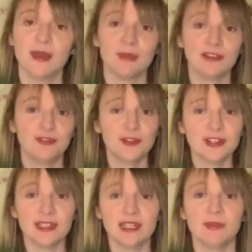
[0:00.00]
My
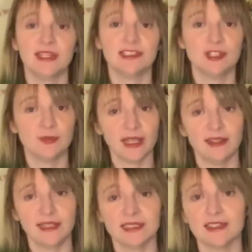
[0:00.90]
fourth tip is to make
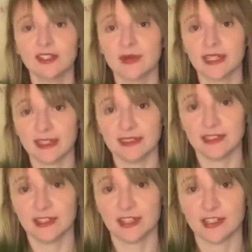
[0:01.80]
things a little bit
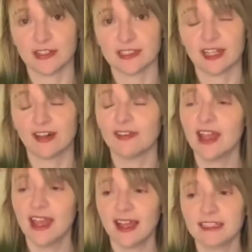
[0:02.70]
easier on yourself,
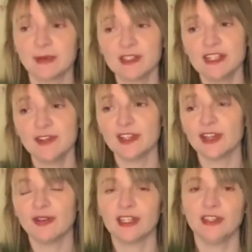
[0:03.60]
especially if you
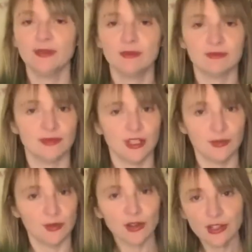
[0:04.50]
know like you
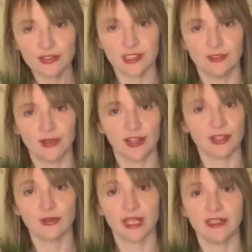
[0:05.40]
know yourself well.
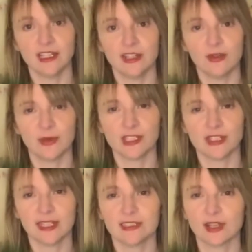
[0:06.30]
You likely know which
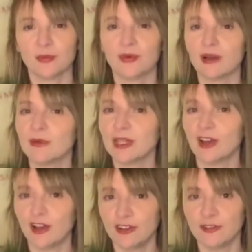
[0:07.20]
things are probably
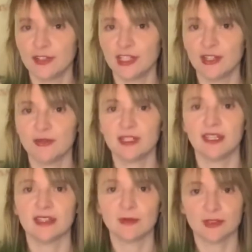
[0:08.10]
hard for you to
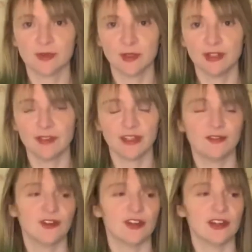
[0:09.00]
get the most motivated
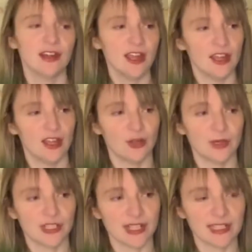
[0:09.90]
for, or
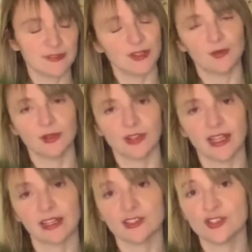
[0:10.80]
which things feel more
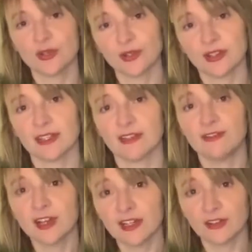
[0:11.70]
like a chore than
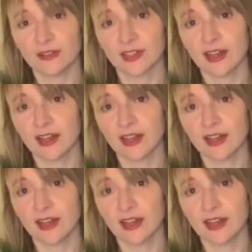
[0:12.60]
fun over the